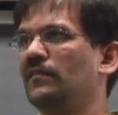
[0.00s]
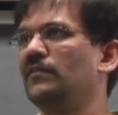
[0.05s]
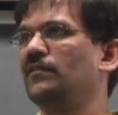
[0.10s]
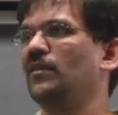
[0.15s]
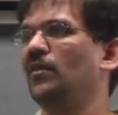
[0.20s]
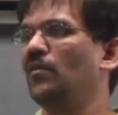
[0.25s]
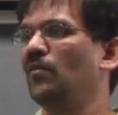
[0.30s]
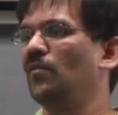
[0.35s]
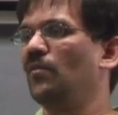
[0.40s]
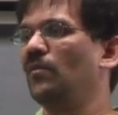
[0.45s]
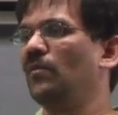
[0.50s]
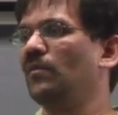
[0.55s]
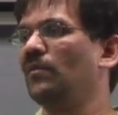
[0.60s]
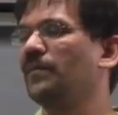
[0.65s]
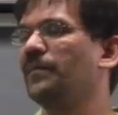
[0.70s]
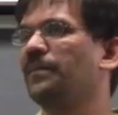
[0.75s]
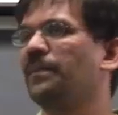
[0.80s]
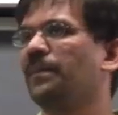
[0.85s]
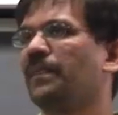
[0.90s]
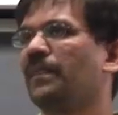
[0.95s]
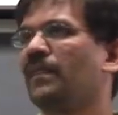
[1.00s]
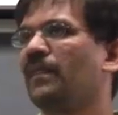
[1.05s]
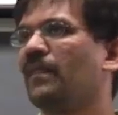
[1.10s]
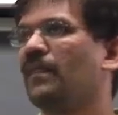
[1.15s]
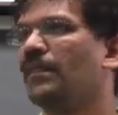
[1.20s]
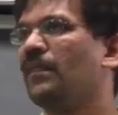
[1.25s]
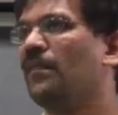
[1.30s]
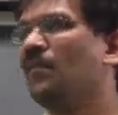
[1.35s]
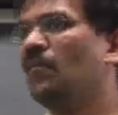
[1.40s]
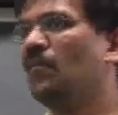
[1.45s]
So
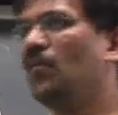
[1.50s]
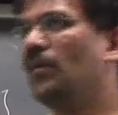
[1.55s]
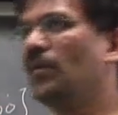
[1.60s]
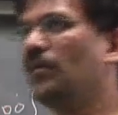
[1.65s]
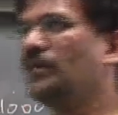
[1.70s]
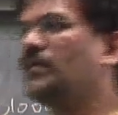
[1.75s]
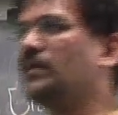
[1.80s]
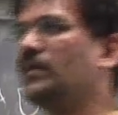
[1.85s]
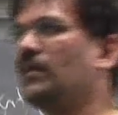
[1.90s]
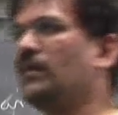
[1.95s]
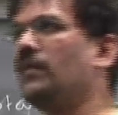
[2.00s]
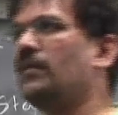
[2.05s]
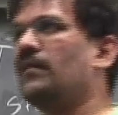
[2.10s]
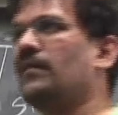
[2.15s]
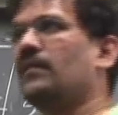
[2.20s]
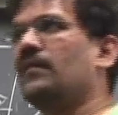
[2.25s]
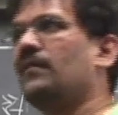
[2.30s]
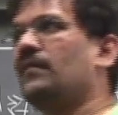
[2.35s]
what was your...